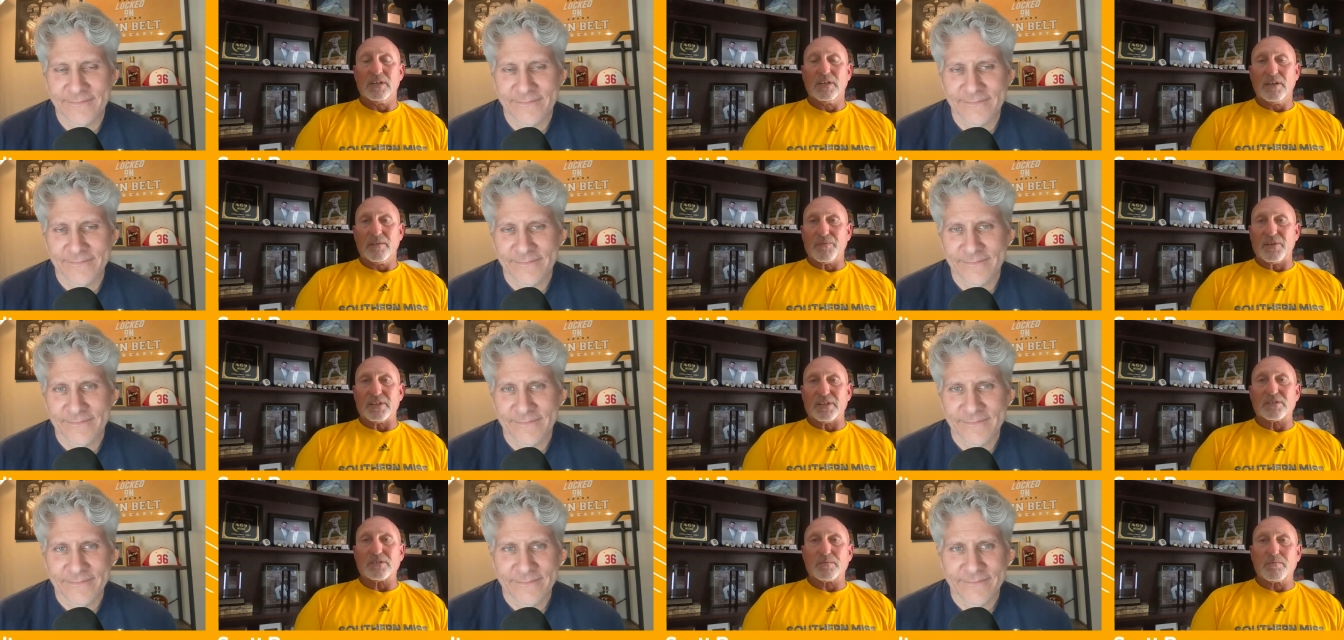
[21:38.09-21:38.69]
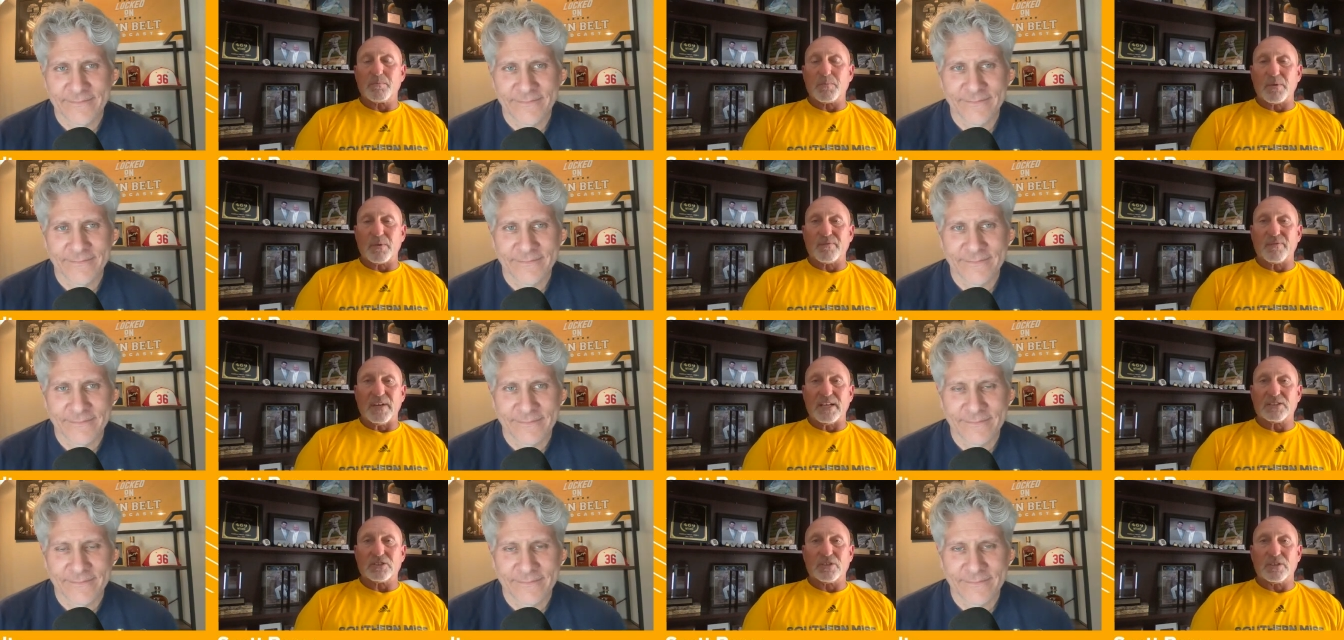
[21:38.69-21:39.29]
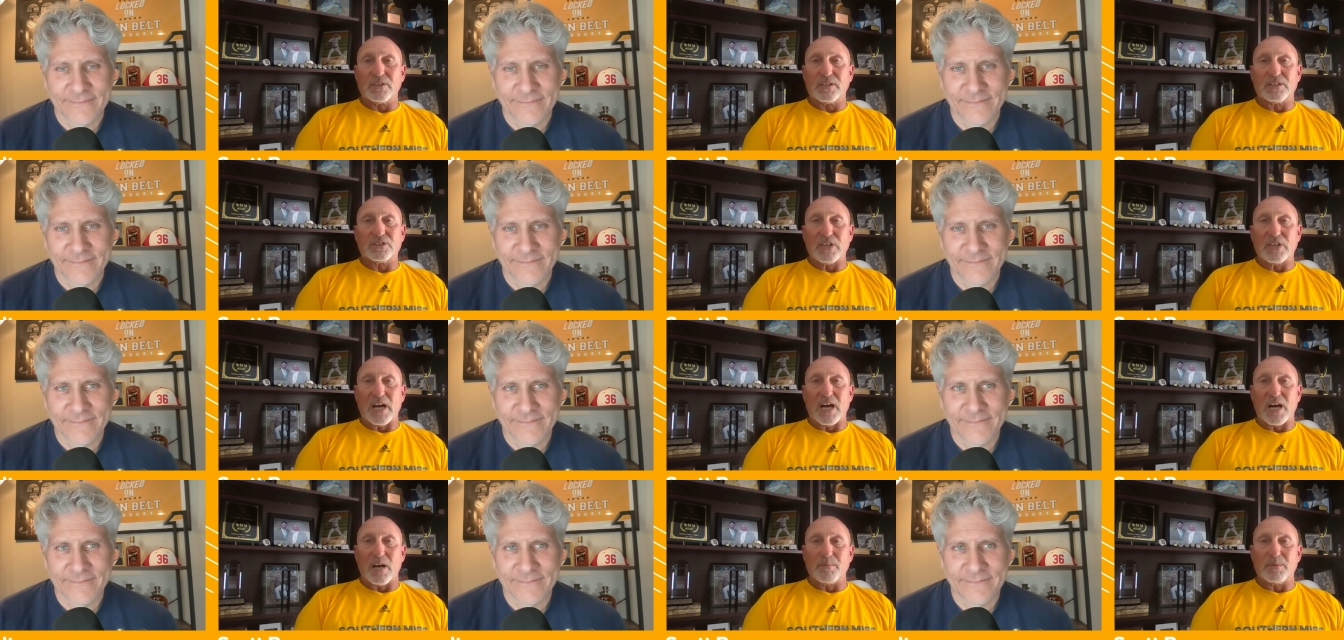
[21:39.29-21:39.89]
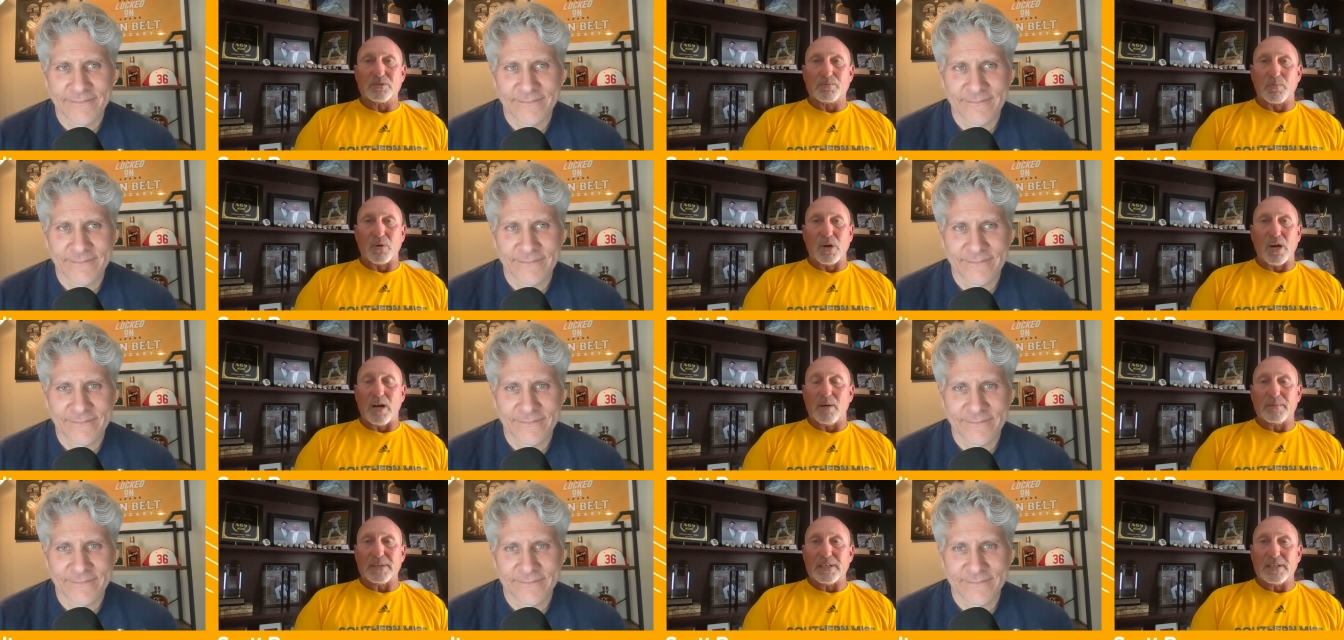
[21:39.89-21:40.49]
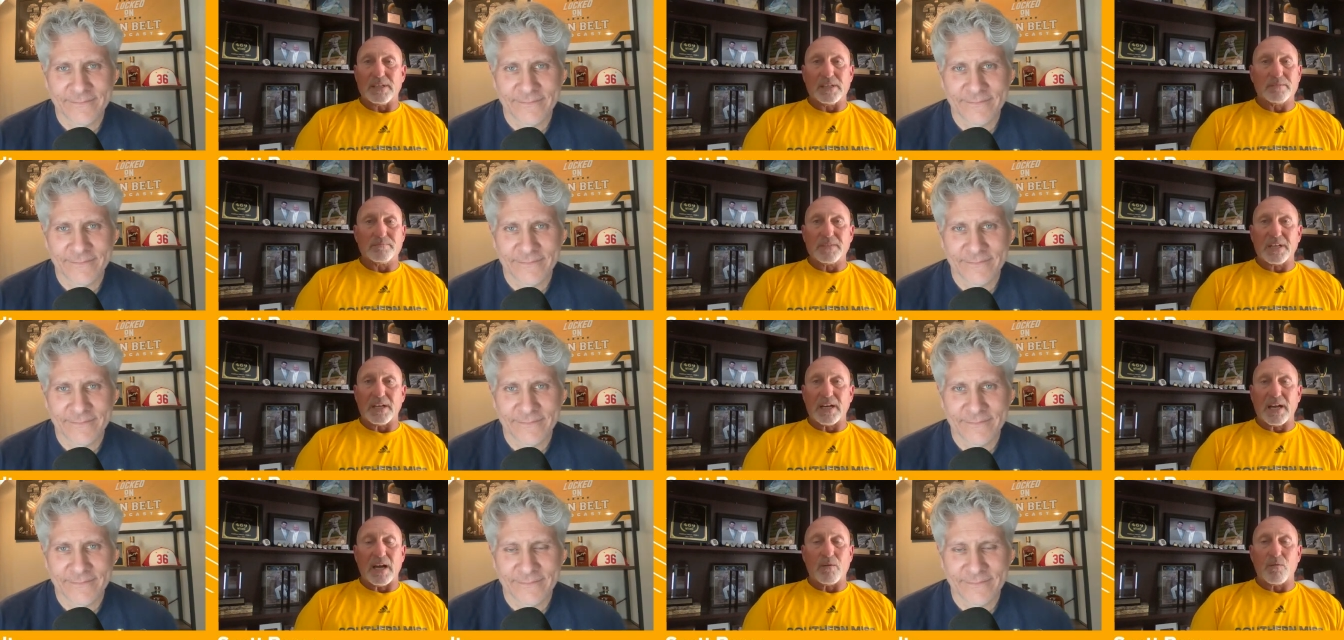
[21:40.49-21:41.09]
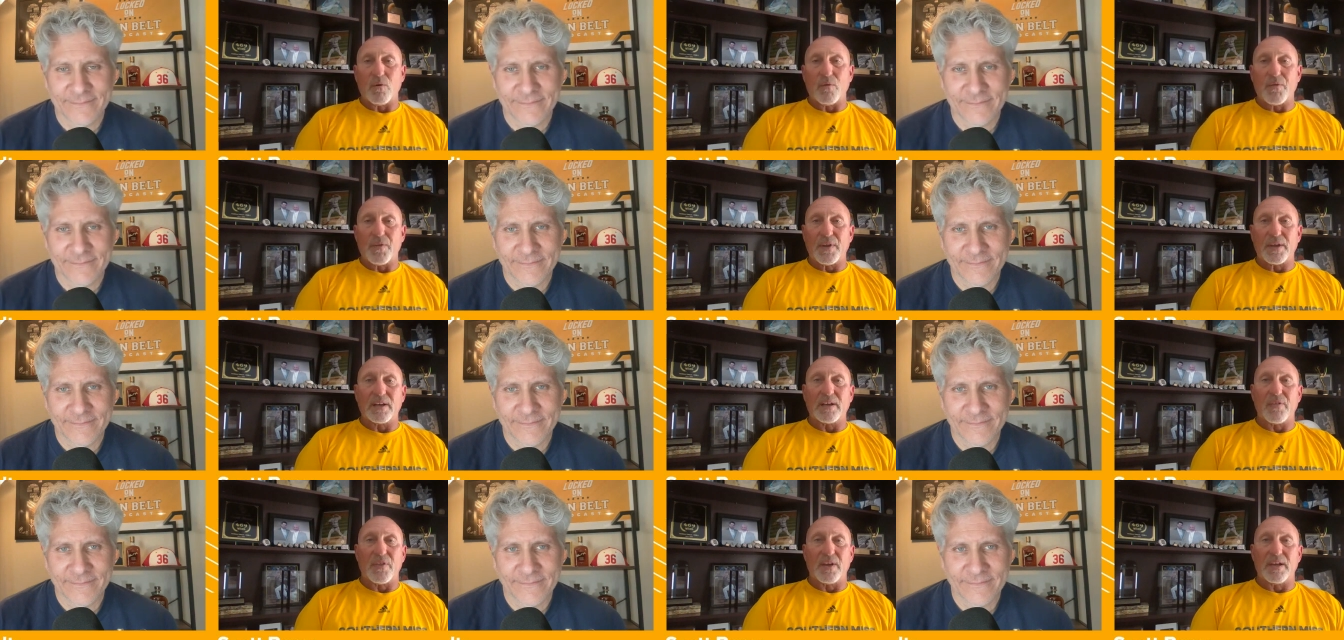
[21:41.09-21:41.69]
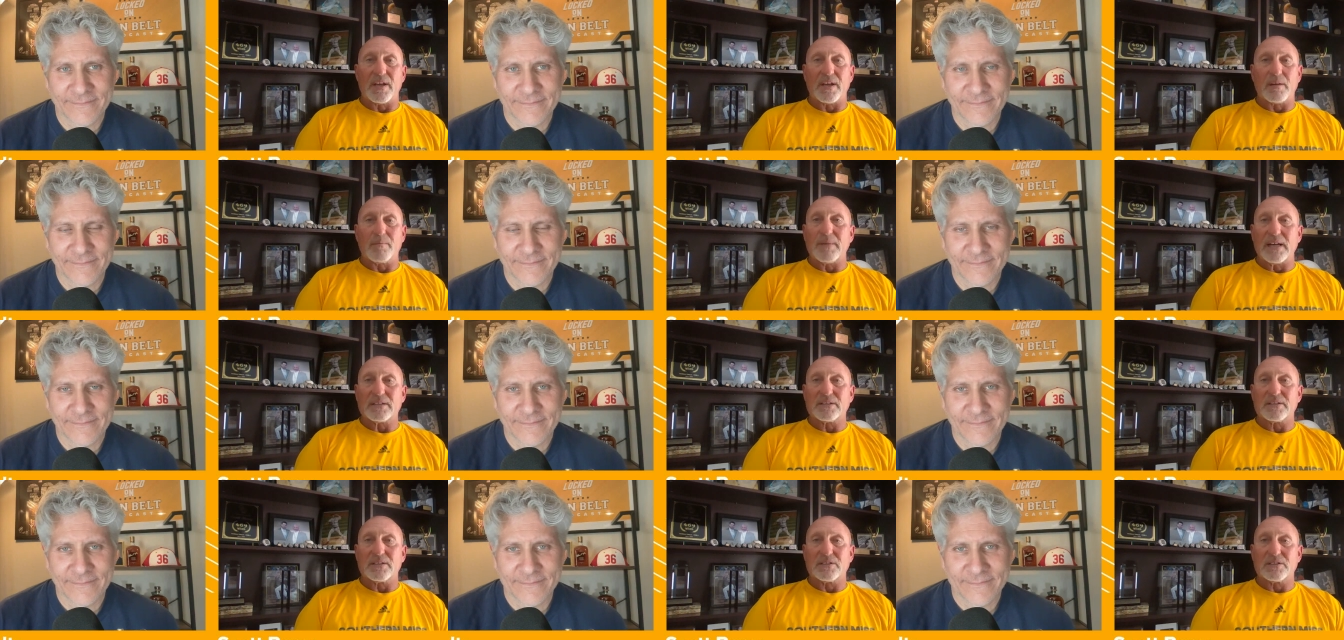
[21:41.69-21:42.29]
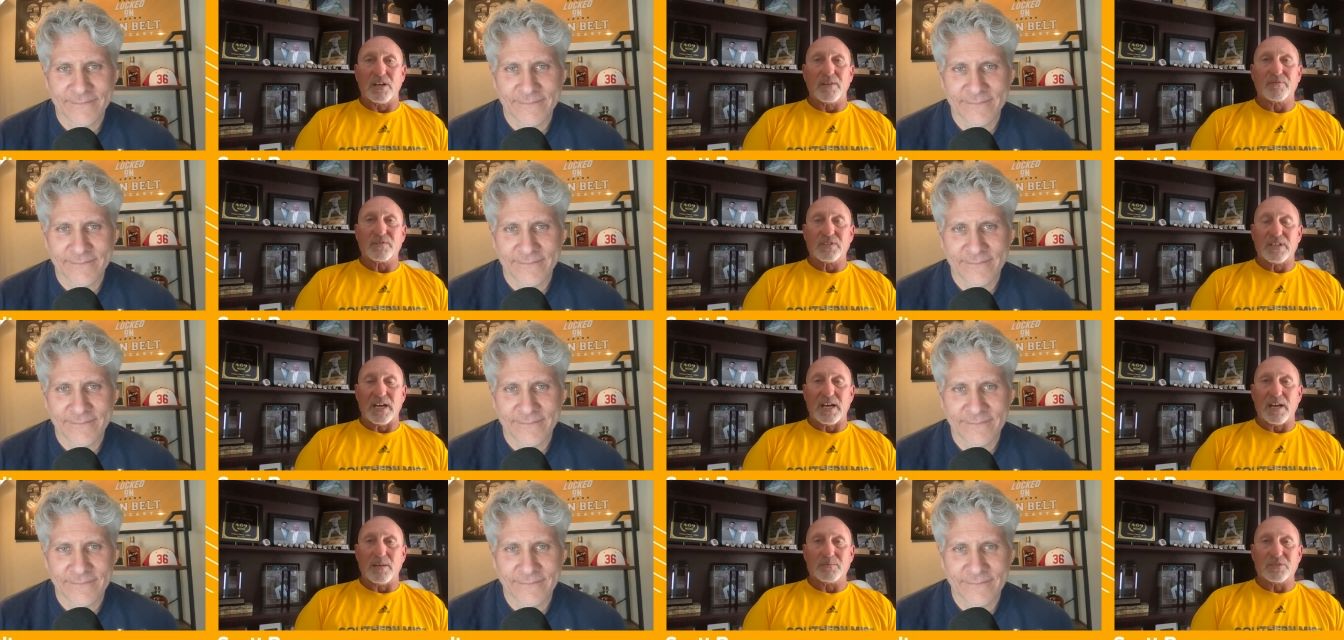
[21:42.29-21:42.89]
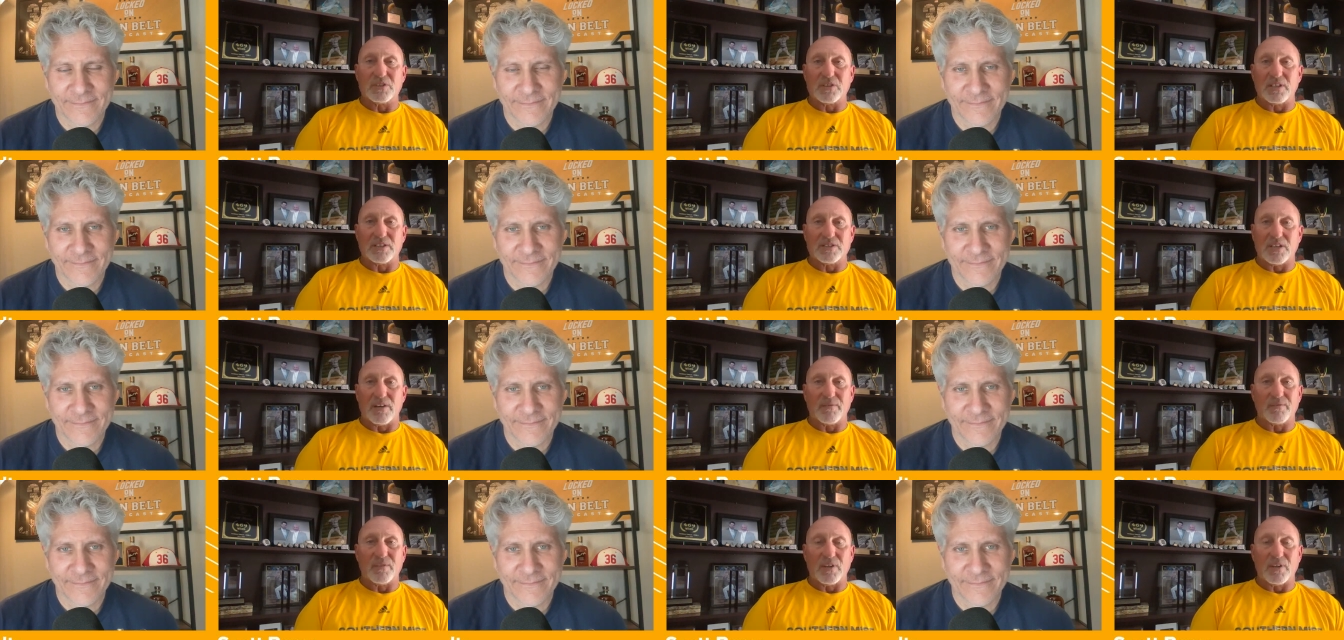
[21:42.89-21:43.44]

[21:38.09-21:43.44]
Speaker 1: this profession and job has brought me and and I won't think a thing about the tough times and the tough